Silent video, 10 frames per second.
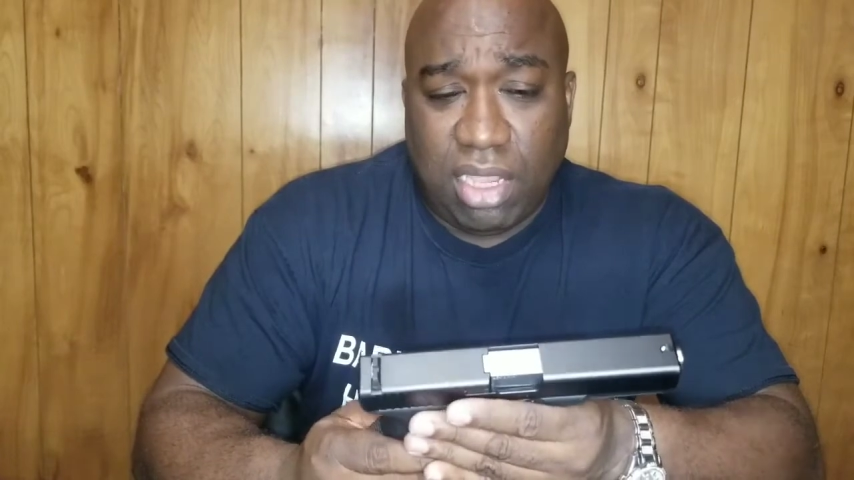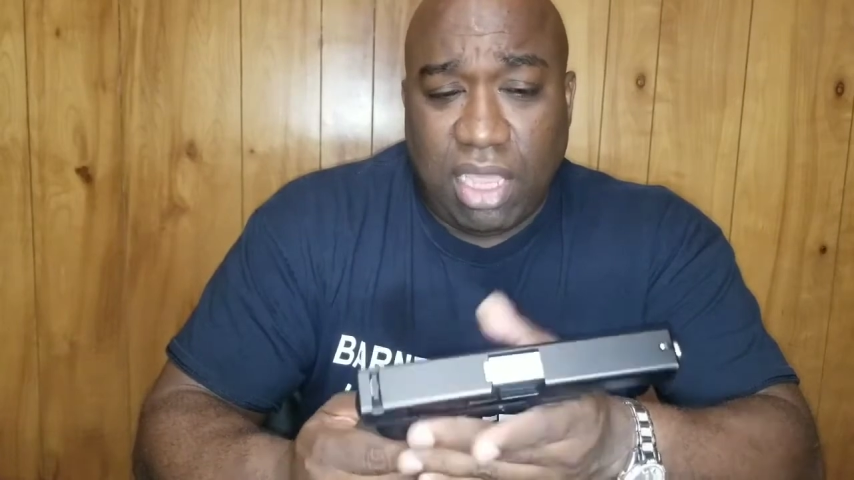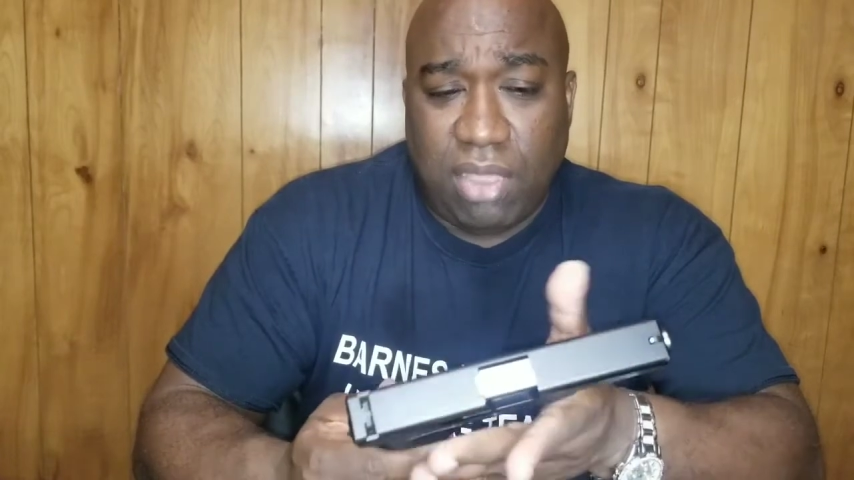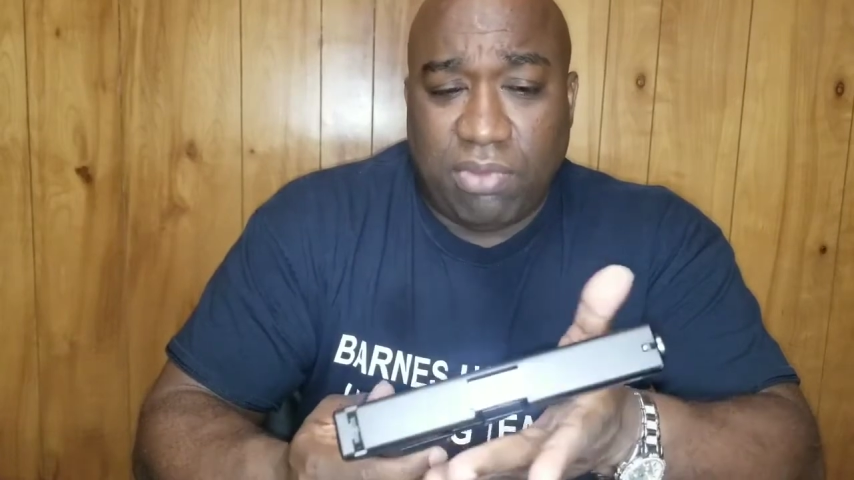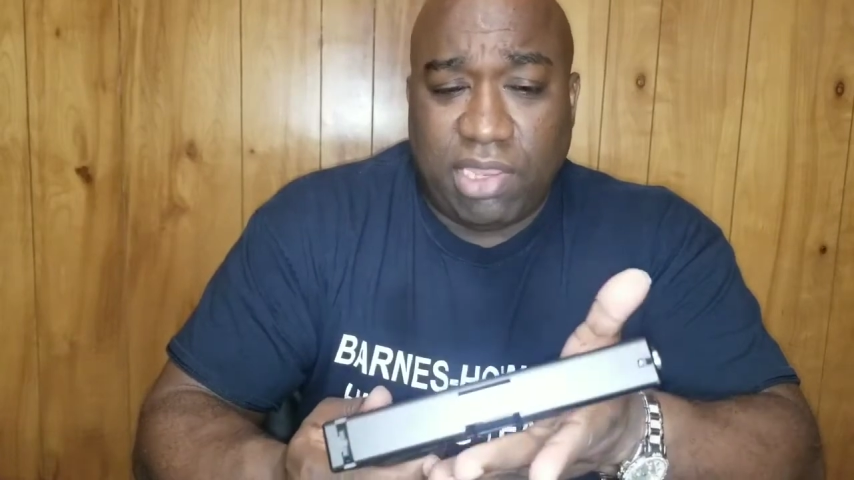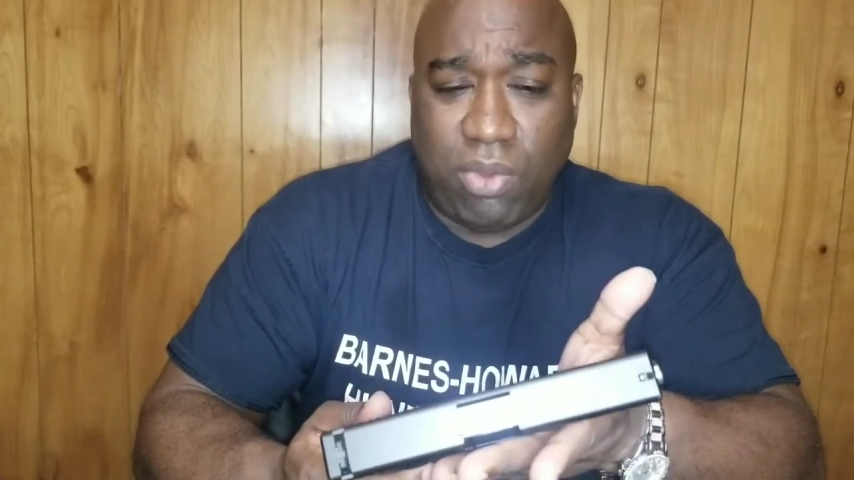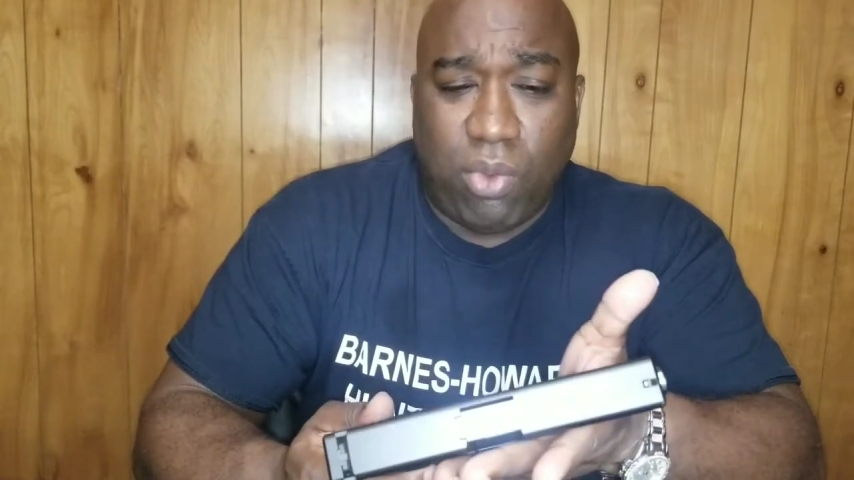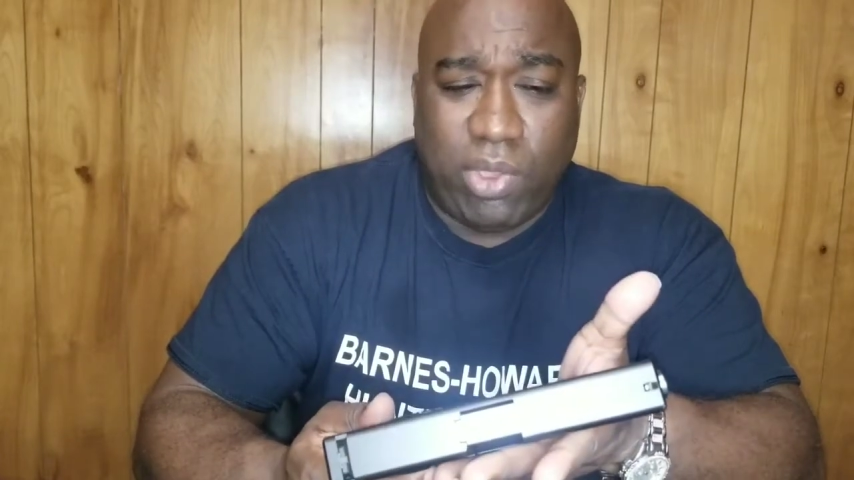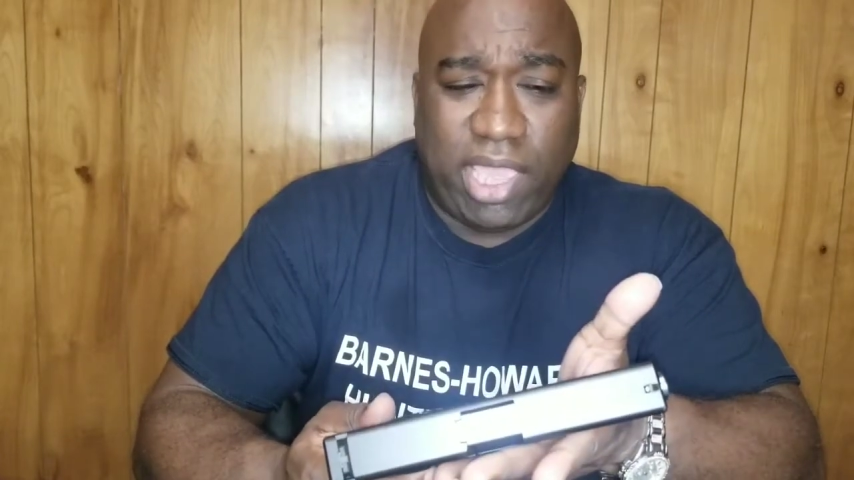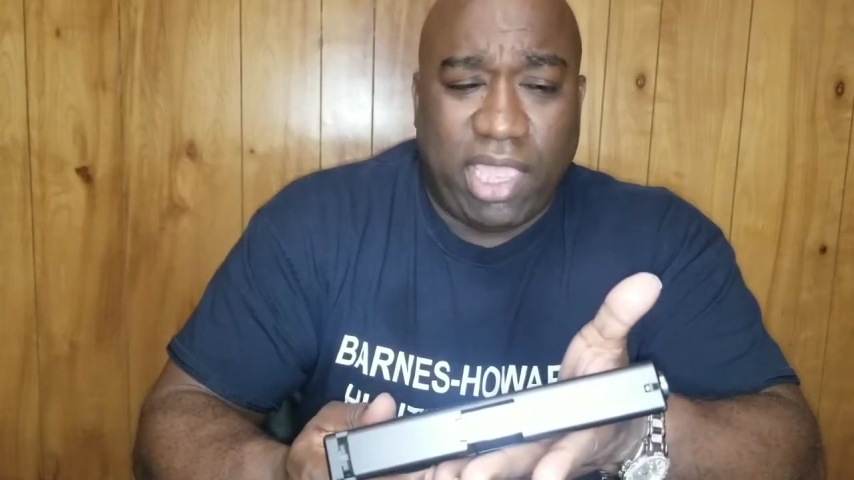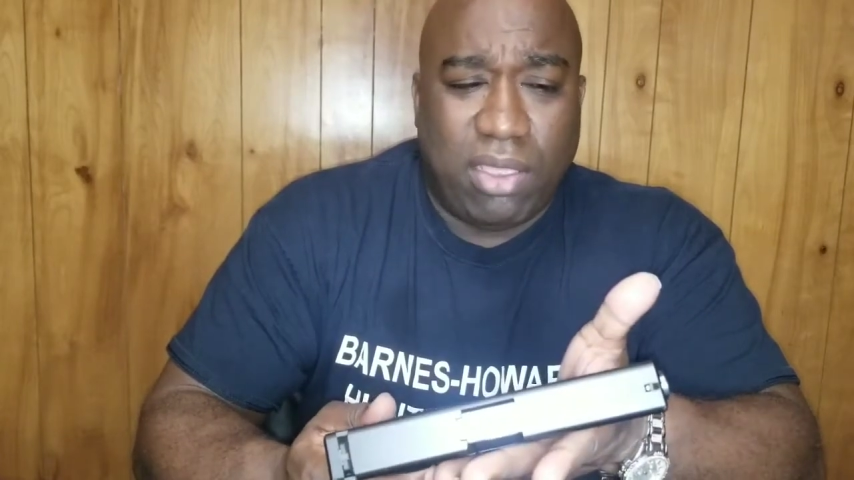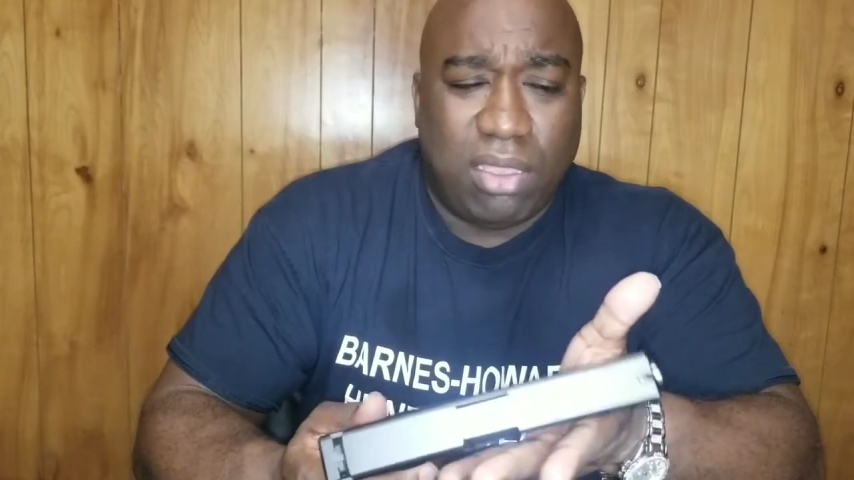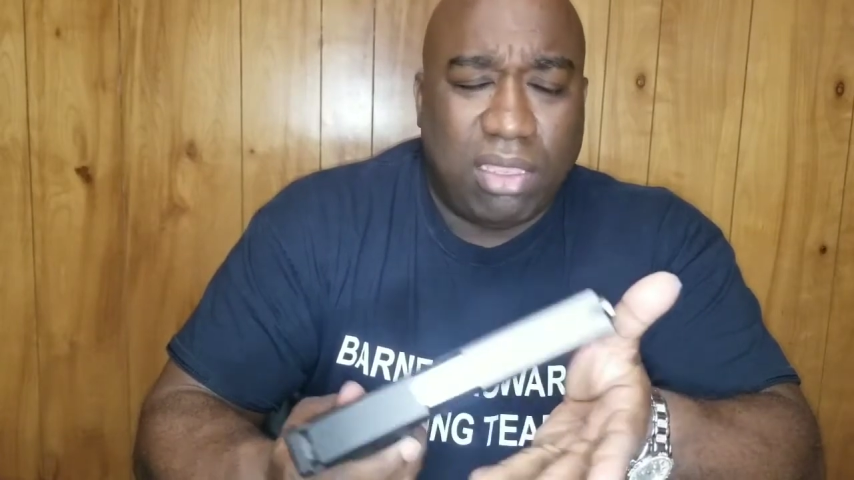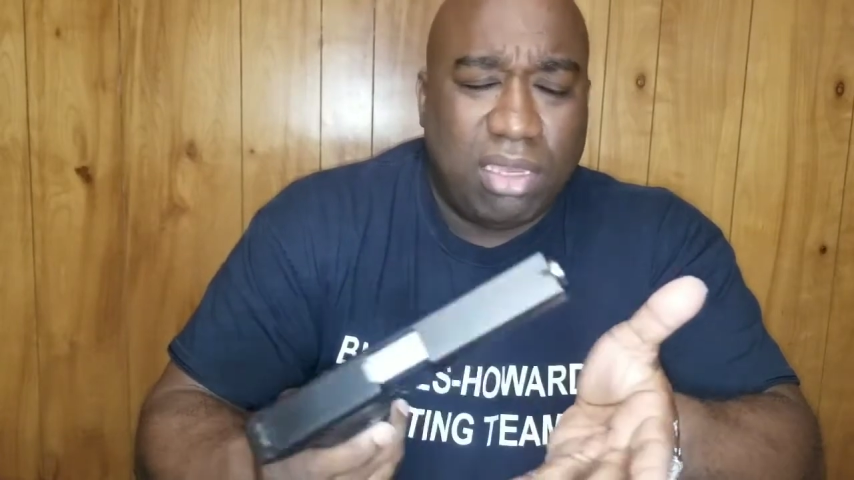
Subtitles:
I was like, okay,